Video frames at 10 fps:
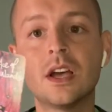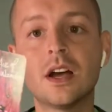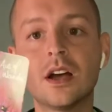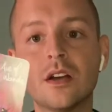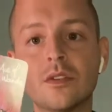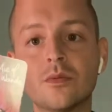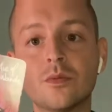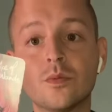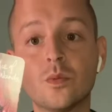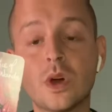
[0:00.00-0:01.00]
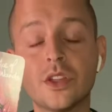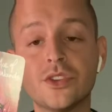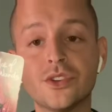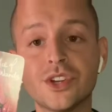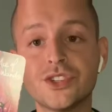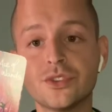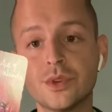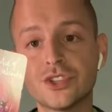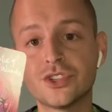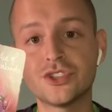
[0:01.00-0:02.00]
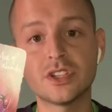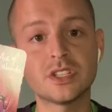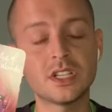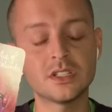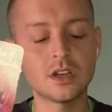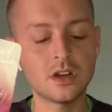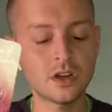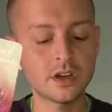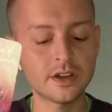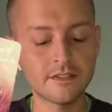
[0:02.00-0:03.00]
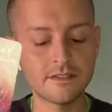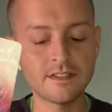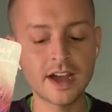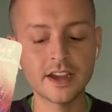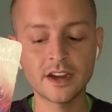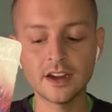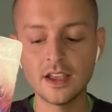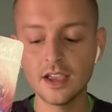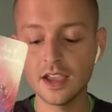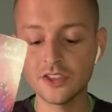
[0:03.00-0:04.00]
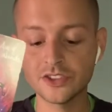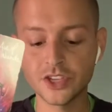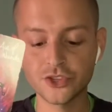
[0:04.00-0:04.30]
uh, while your intuition just is on fire. And they're saying,